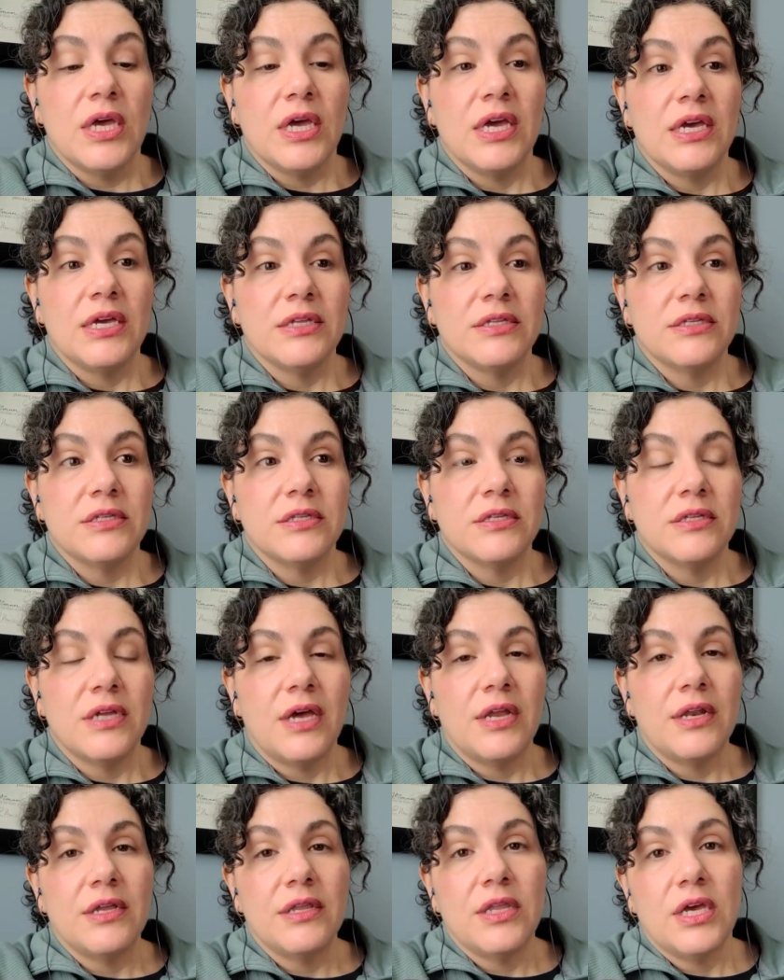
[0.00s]
it's
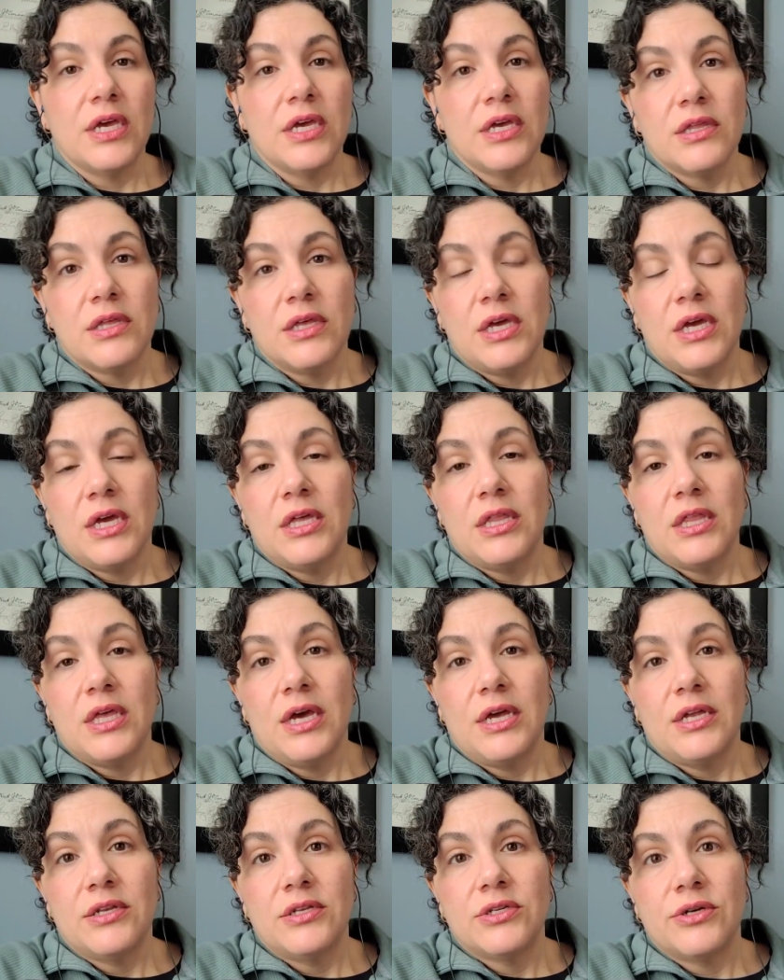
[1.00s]
not unlikely
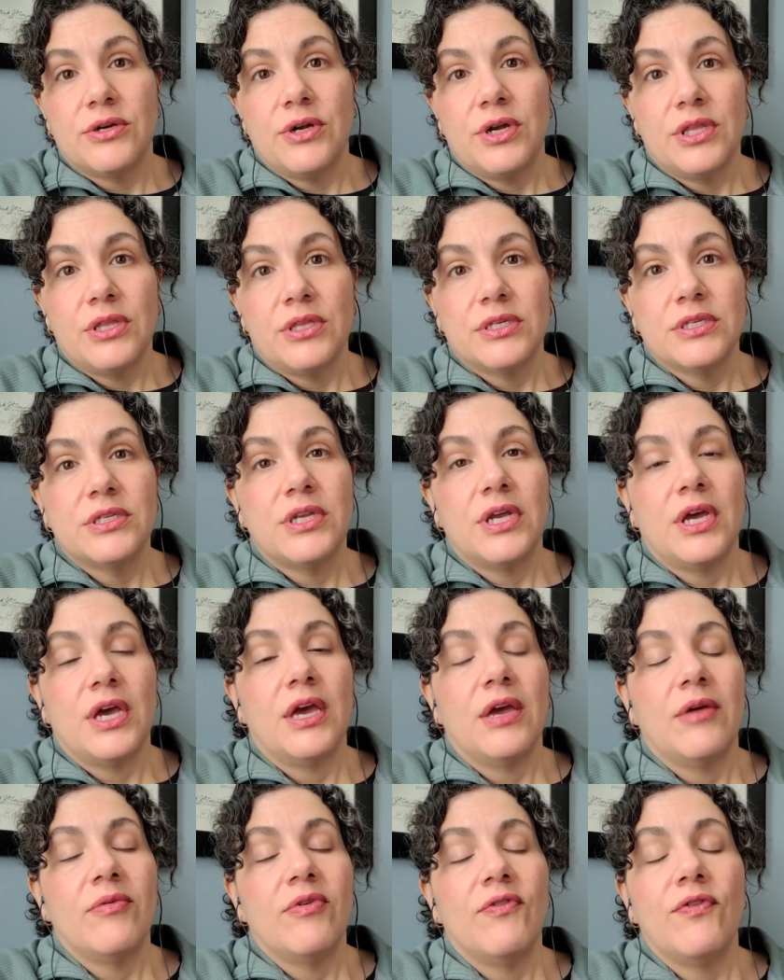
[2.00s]
that during this
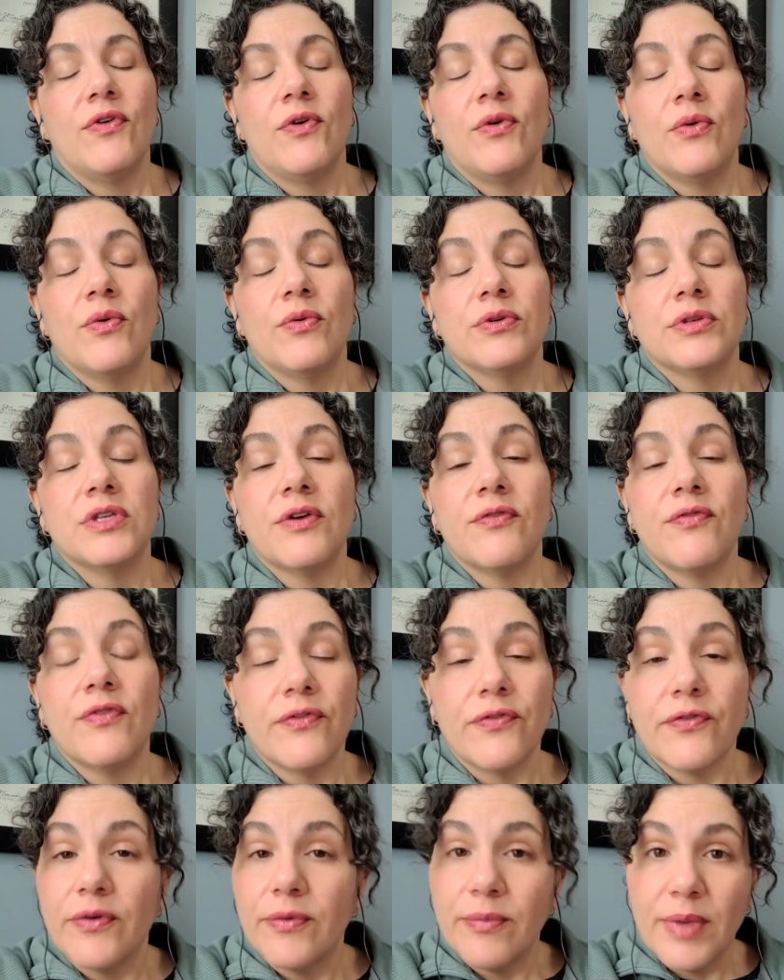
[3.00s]
time, if you
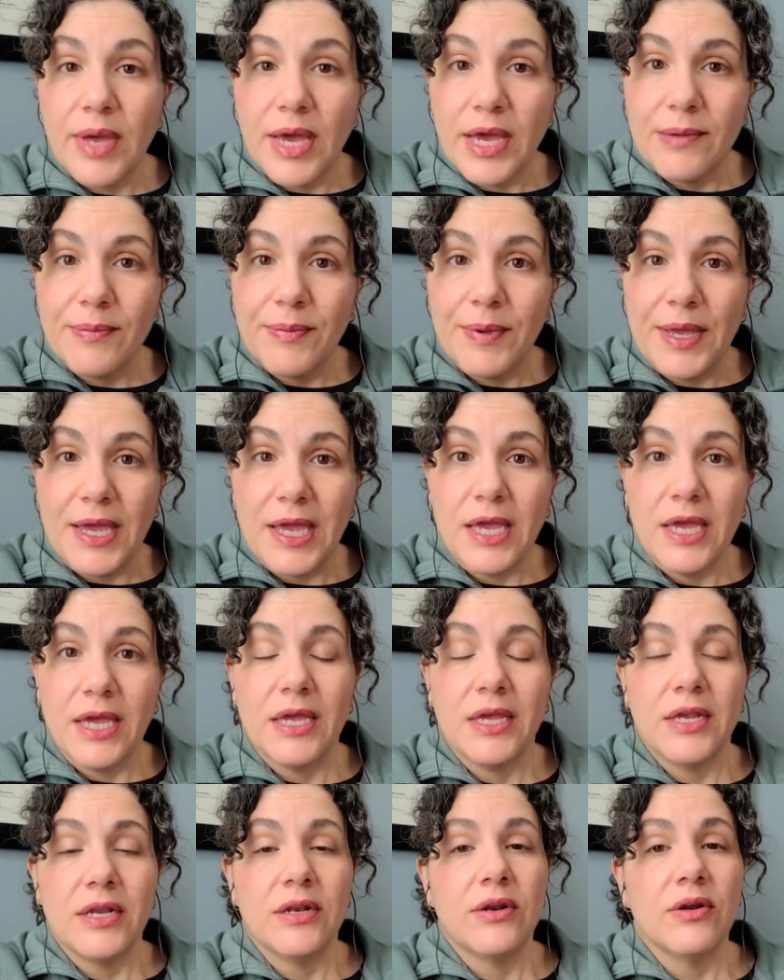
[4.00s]
suffer from back
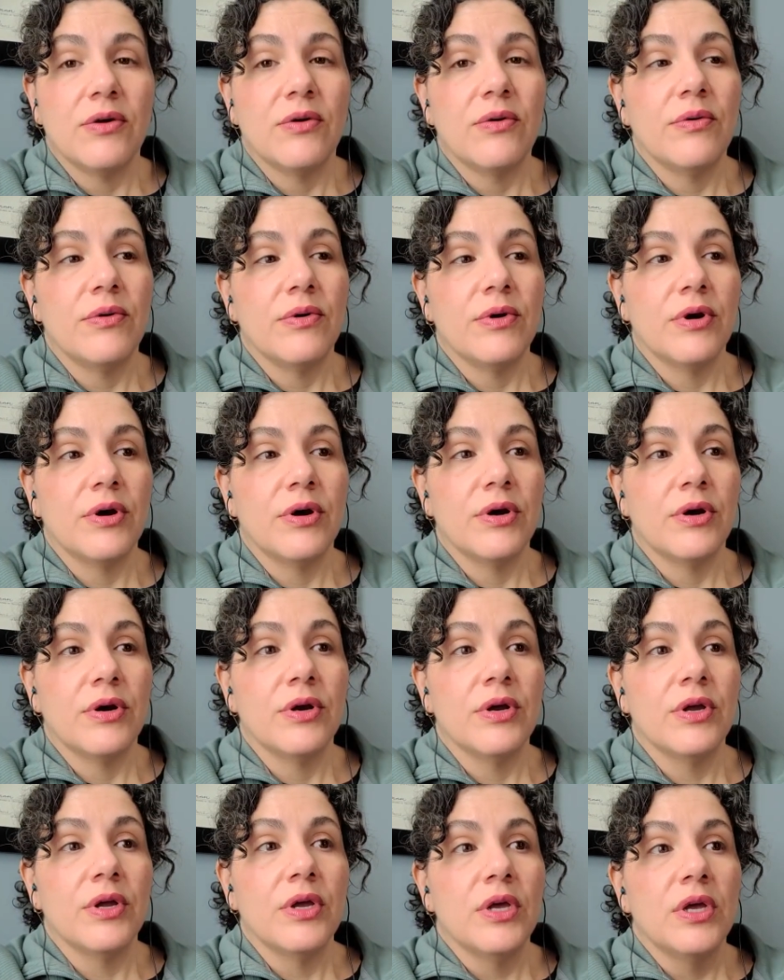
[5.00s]
pain
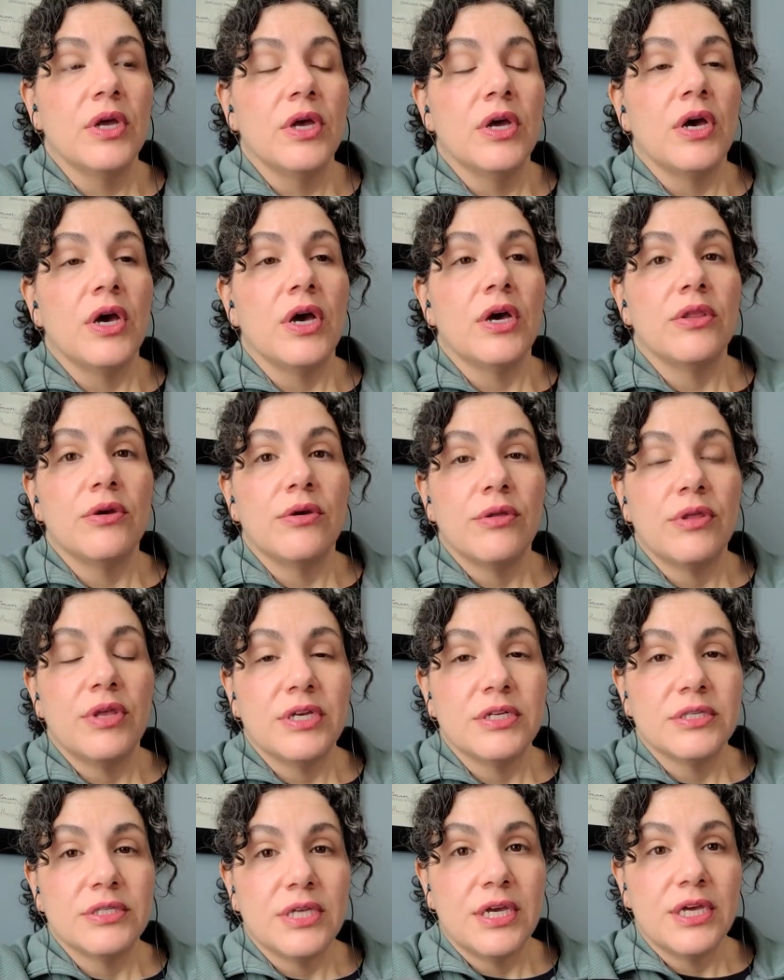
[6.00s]
or other
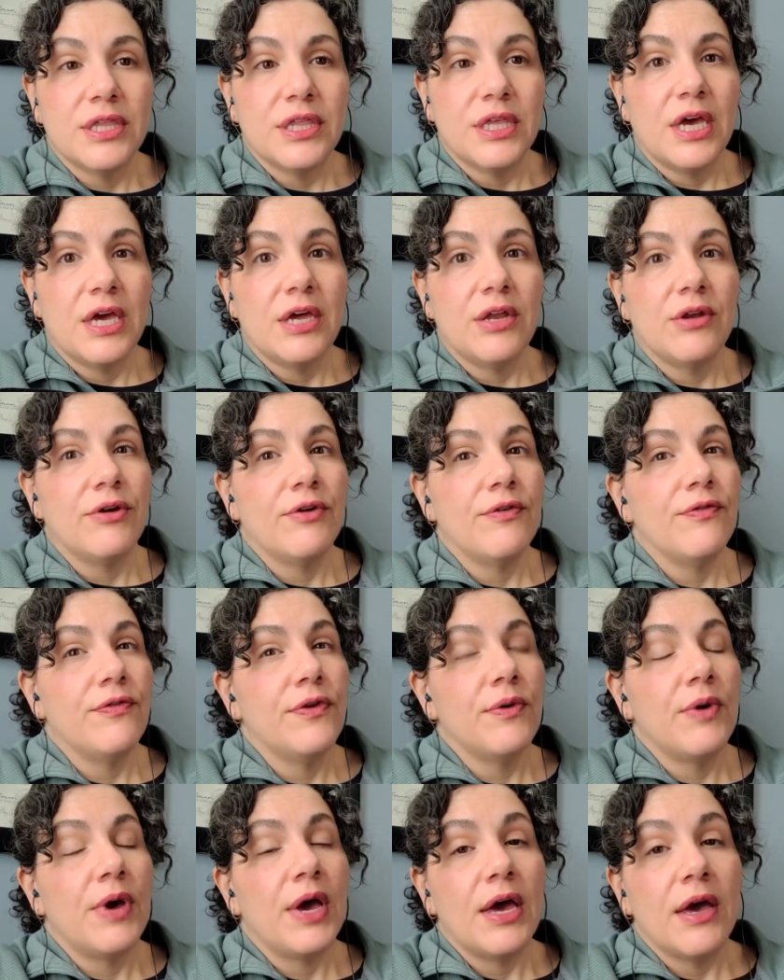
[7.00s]
things like that, or if
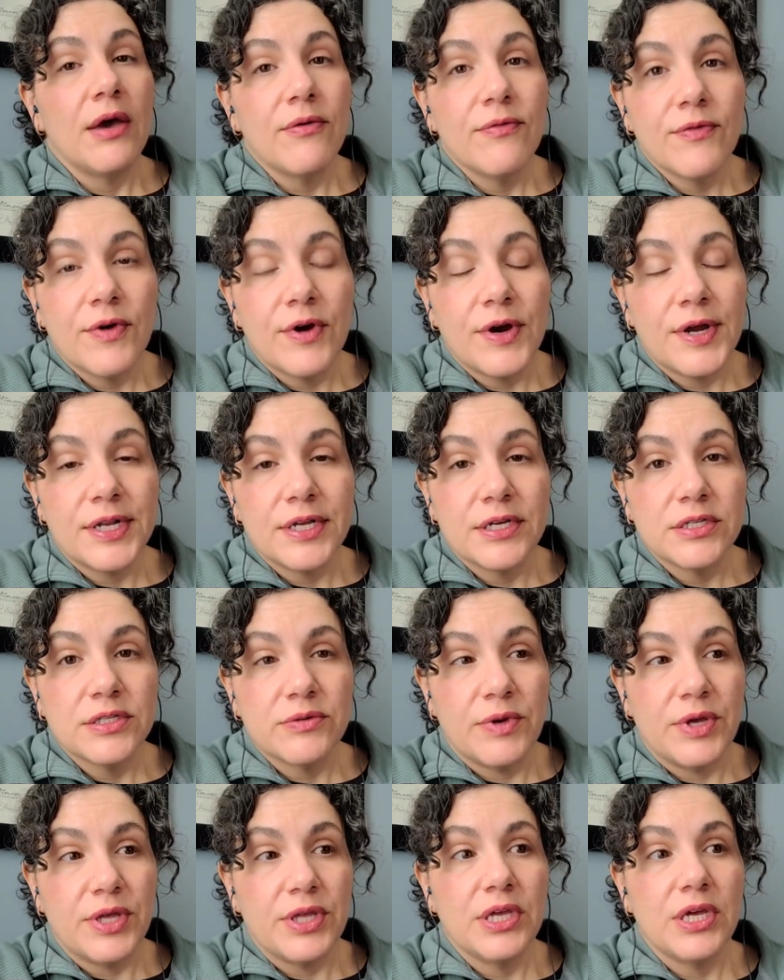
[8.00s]
you have chronic
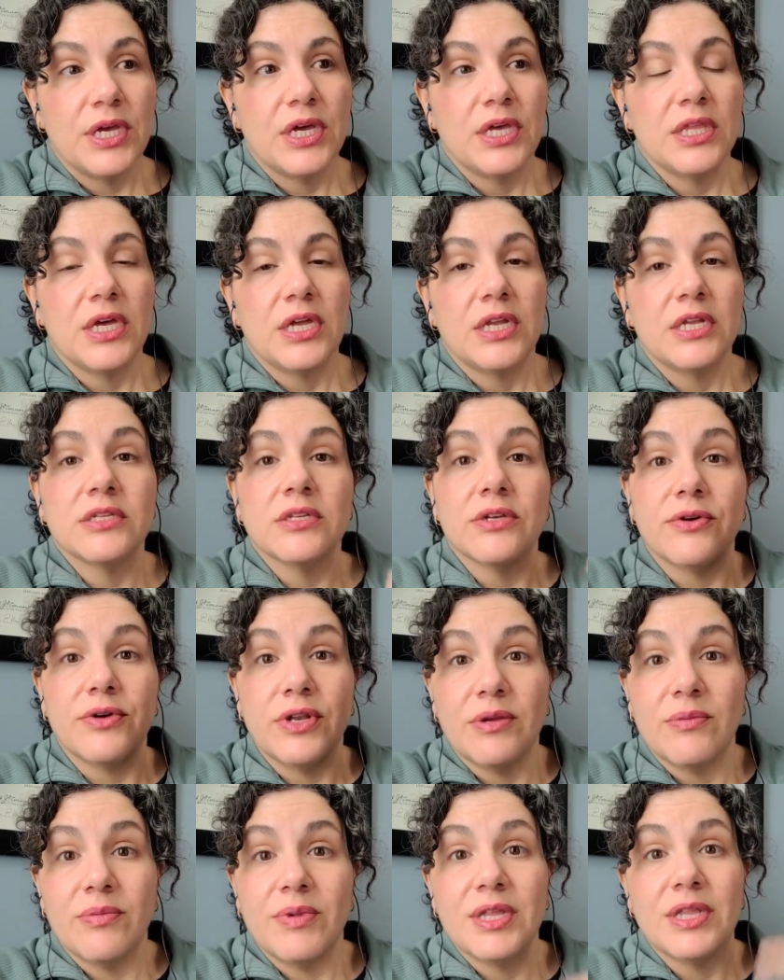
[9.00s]
swelling, that it's
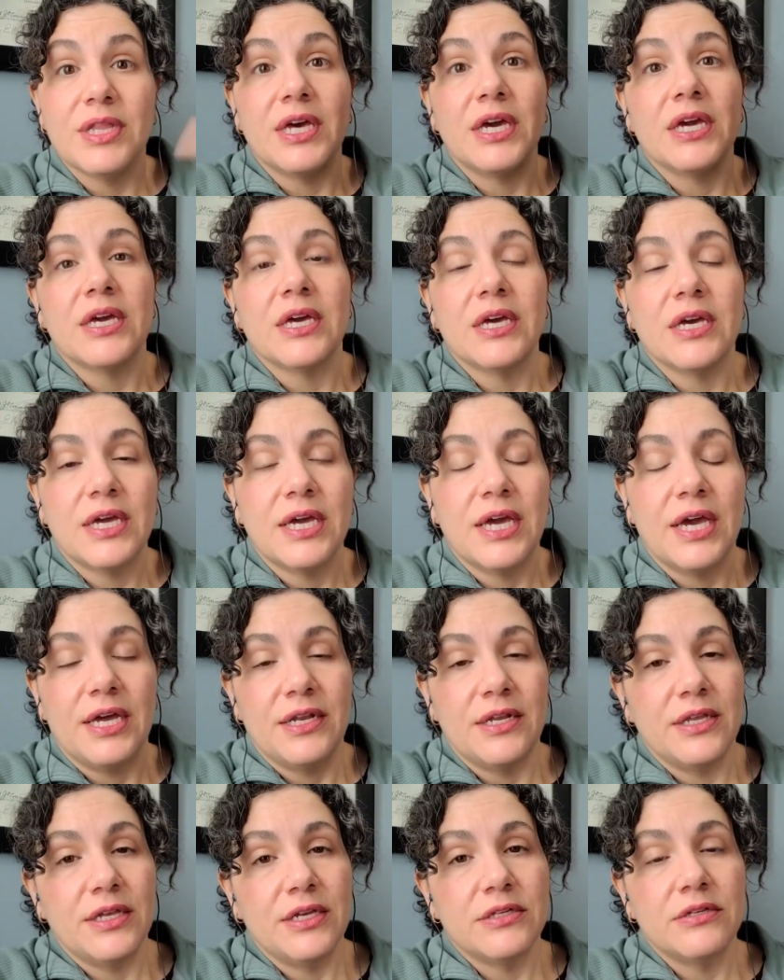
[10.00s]
going to be like a
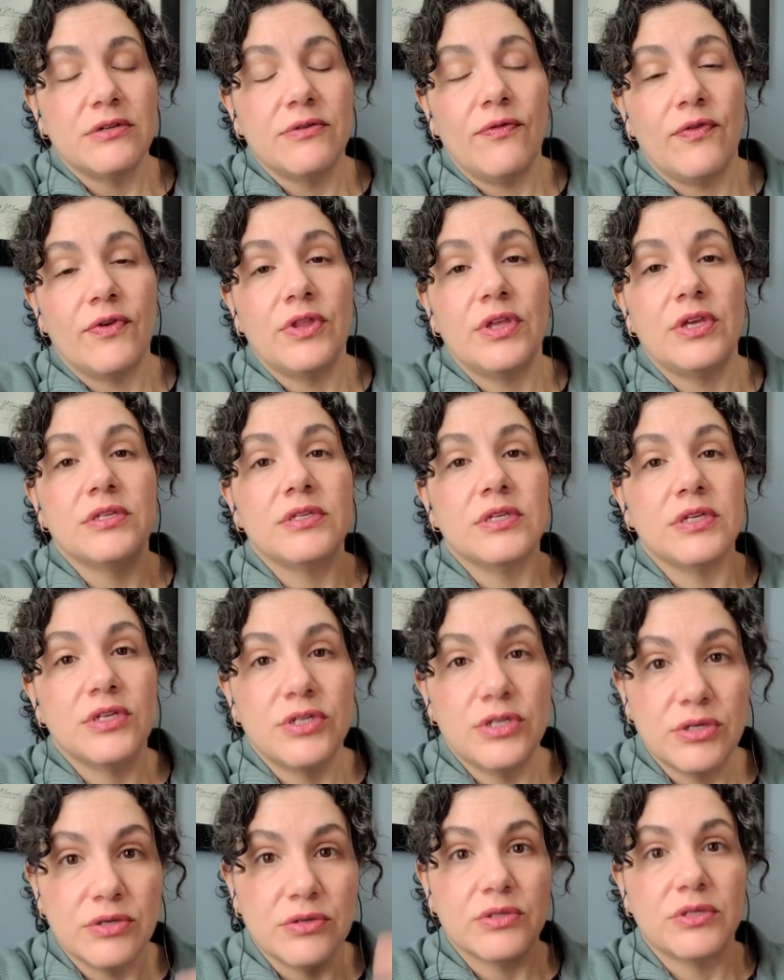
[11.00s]
catalyst for these
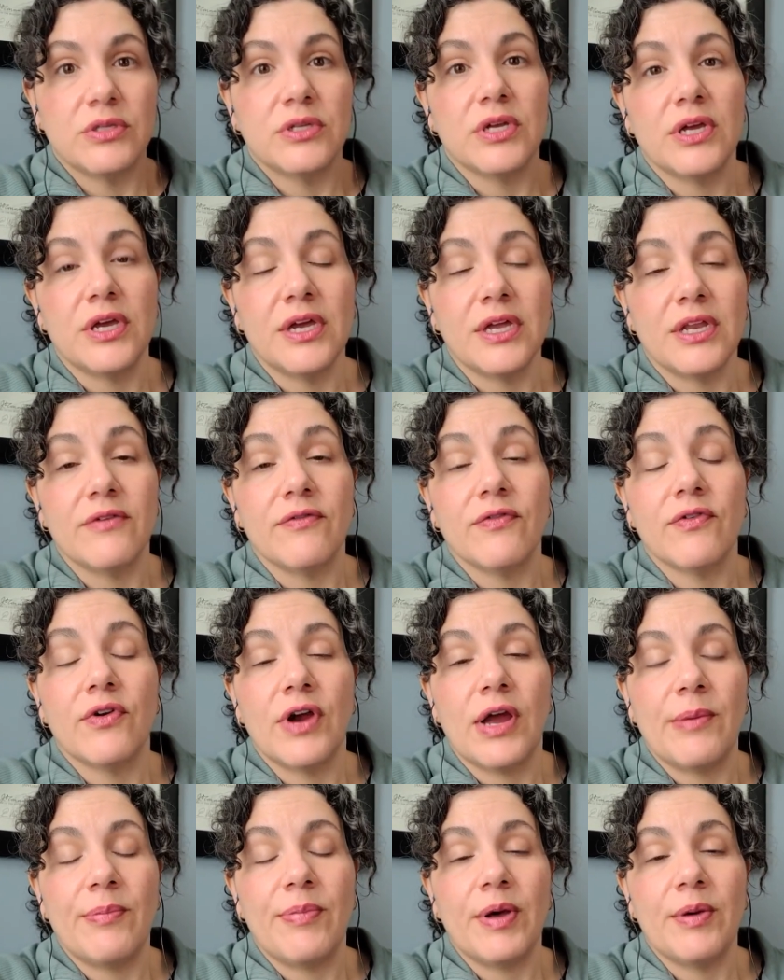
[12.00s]
issues to kind of
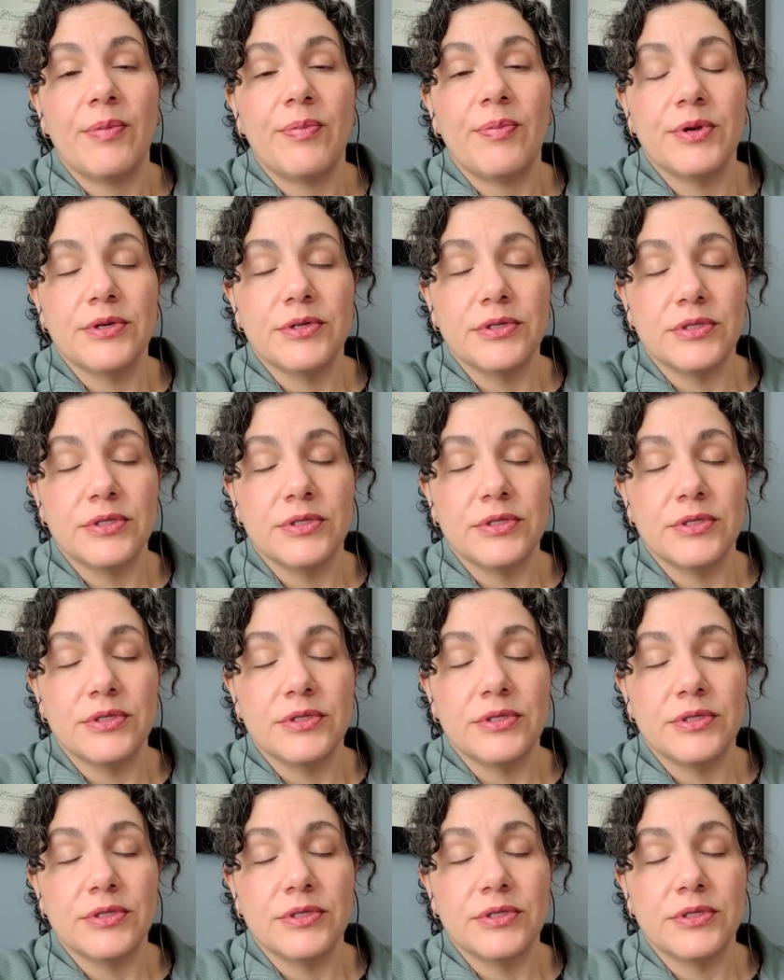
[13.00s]
crop up.